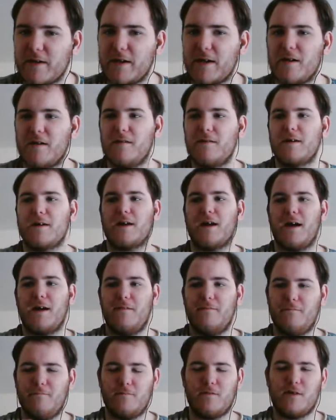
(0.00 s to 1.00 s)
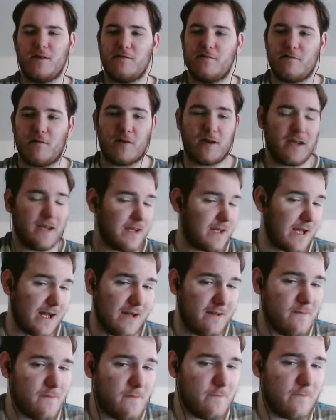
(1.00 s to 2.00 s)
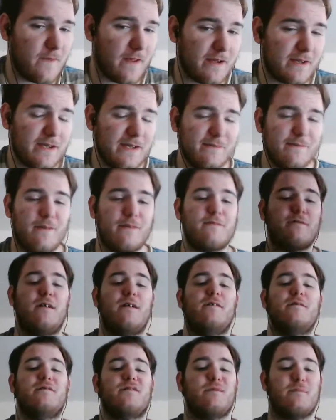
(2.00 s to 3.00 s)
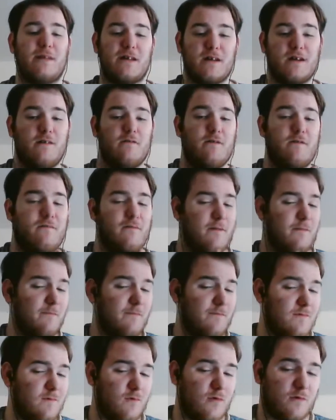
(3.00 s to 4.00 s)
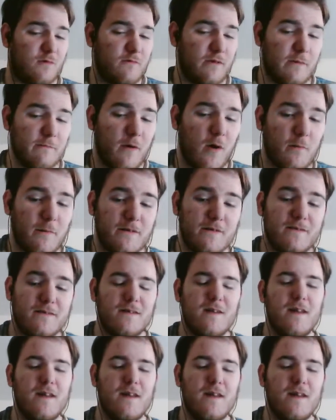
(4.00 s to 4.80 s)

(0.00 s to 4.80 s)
You know, it got good joke and it got like you as well for me. Go with complete moments.